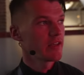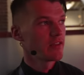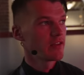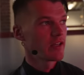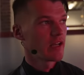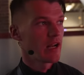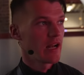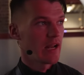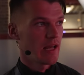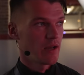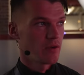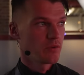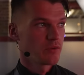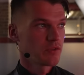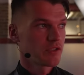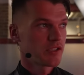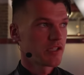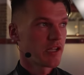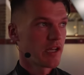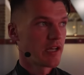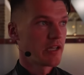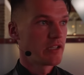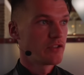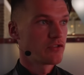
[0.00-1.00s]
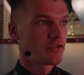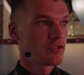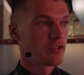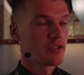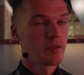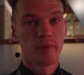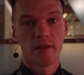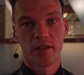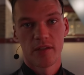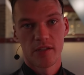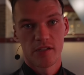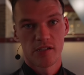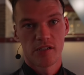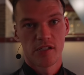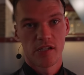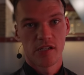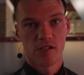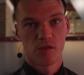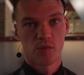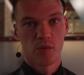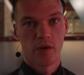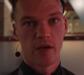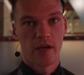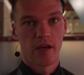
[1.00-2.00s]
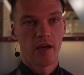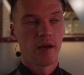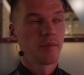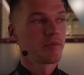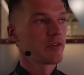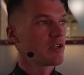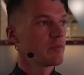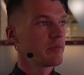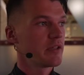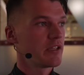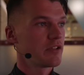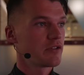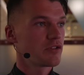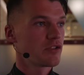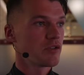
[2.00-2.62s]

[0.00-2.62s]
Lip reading: in the cloud stage room and this is where I'm going to be